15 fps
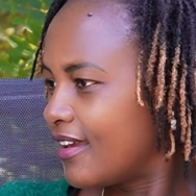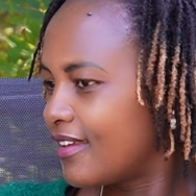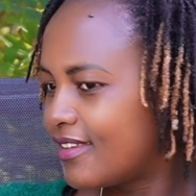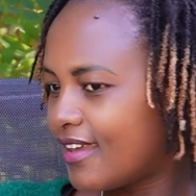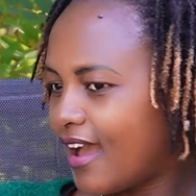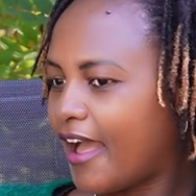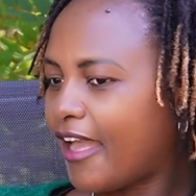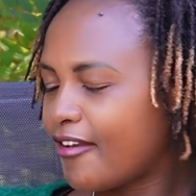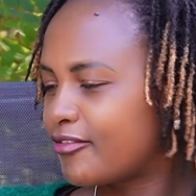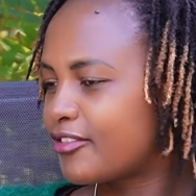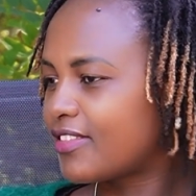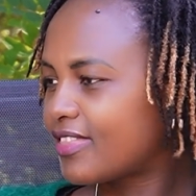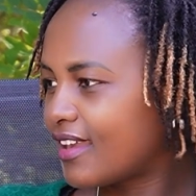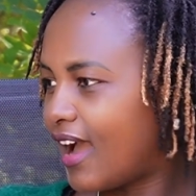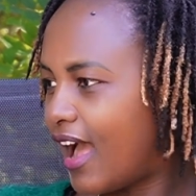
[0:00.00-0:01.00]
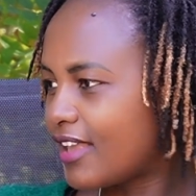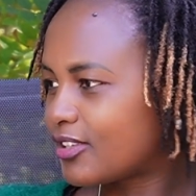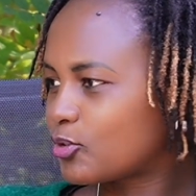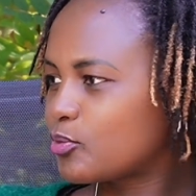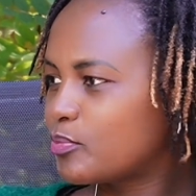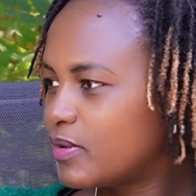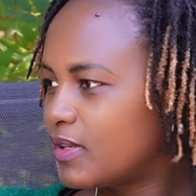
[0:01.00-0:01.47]
Here everything
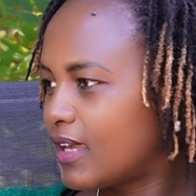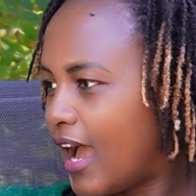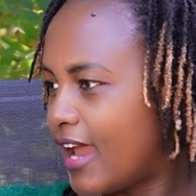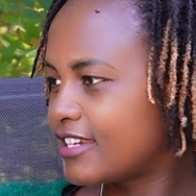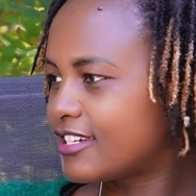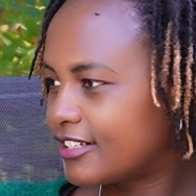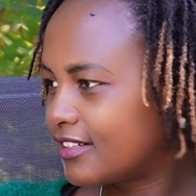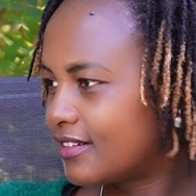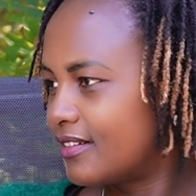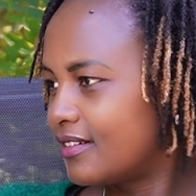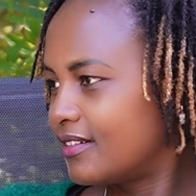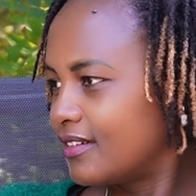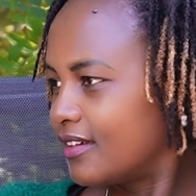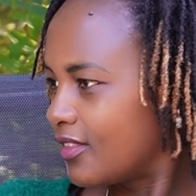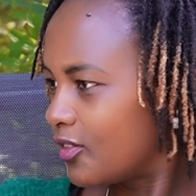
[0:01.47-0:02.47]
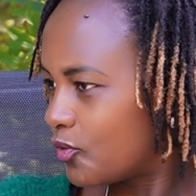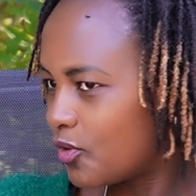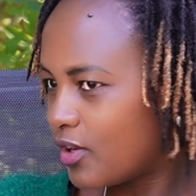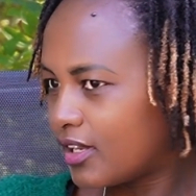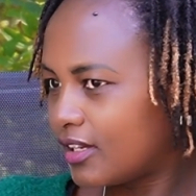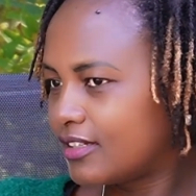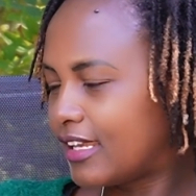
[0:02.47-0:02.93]
has to be under
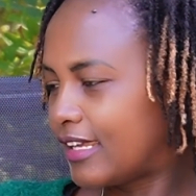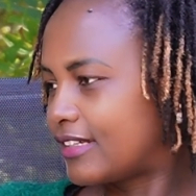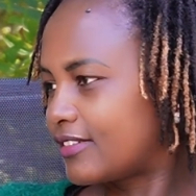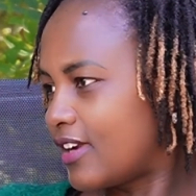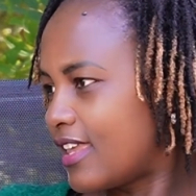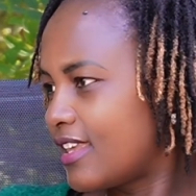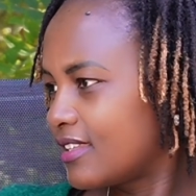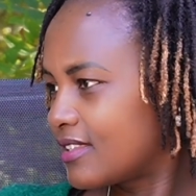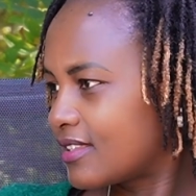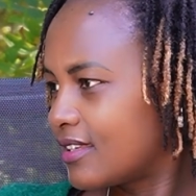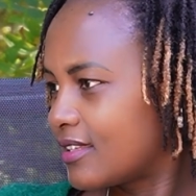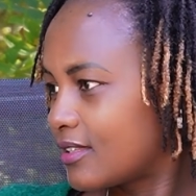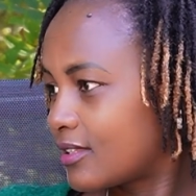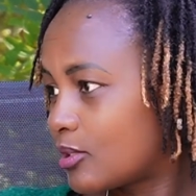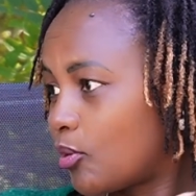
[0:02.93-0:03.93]
three degrees yes.